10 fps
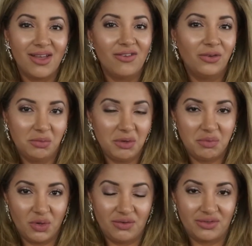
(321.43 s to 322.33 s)
former
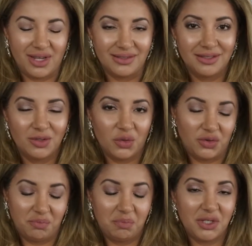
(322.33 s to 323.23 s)
boyfriends
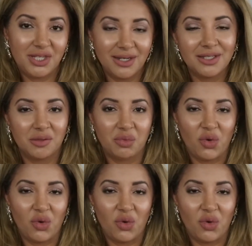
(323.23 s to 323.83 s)
or potential